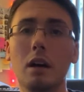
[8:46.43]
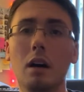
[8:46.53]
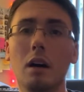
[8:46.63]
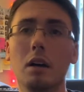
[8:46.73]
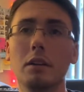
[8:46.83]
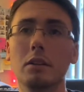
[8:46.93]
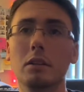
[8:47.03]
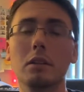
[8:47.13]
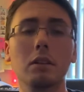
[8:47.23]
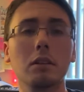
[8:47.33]

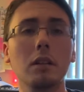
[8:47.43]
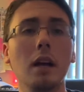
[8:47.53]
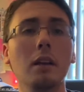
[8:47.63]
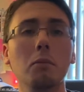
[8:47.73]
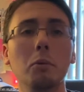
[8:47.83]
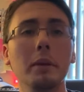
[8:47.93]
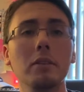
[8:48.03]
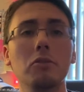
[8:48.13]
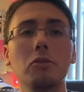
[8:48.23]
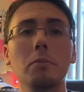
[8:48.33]
Your client will
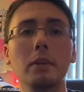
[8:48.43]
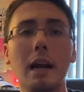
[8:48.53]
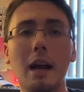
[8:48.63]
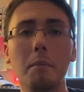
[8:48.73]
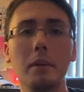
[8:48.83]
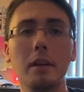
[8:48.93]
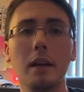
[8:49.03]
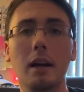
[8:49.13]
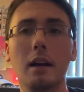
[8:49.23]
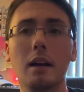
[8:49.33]
be super
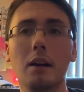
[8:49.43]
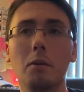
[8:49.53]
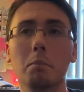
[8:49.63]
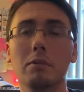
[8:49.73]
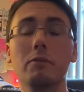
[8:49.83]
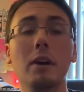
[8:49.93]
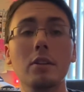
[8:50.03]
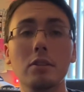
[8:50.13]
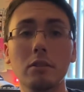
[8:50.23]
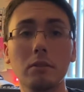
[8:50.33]
happy at how
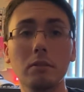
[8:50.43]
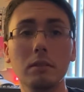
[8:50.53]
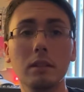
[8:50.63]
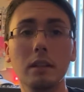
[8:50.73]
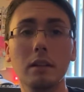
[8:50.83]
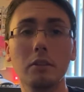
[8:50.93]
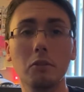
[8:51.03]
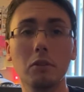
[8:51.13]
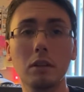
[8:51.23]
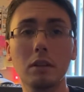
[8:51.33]
professional
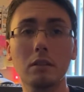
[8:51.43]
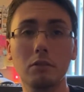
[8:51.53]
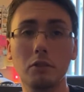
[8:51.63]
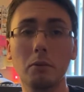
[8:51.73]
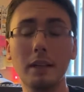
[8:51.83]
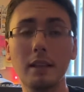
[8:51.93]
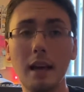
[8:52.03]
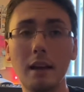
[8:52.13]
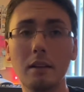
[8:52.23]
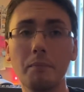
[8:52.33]
you look doing
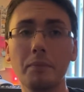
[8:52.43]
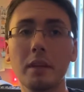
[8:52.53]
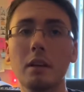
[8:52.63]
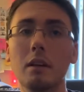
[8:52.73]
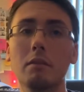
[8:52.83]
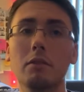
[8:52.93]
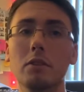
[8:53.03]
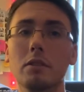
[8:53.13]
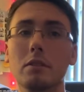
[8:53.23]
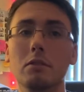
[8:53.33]
that
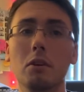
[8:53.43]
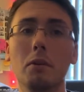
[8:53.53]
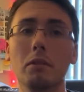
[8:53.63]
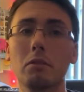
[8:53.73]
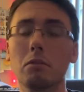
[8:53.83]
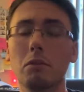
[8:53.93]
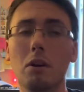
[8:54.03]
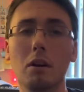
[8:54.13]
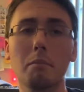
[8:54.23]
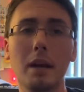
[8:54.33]
versus going through
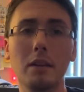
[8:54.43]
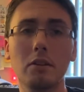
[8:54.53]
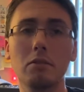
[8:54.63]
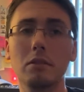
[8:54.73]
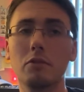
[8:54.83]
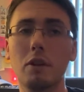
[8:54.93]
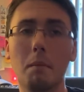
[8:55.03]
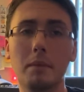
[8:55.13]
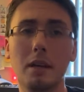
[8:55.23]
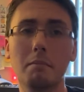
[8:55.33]
long menus and
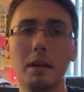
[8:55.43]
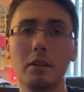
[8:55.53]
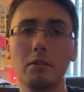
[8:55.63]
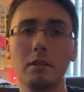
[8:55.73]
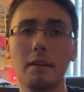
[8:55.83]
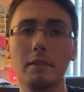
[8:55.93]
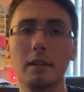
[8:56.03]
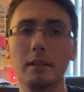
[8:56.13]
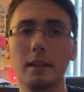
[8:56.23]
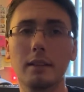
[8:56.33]
drop-down menus and
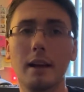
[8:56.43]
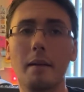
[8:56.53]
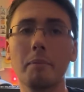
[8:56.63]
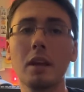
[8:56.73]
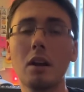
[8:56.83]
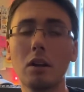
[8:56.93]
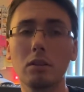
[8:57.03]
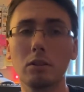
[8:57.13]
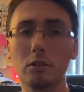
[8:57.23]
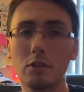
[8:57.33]
everything like that.
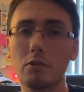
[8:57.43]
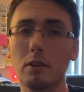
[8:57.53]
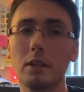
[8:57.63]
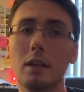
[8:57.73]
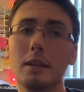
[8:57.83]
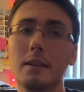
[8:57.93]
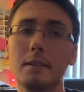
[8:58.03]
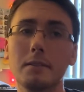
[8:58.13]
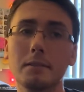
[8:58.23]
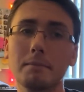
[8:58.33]
Learn the shortcut
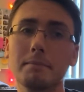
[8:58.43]
keys.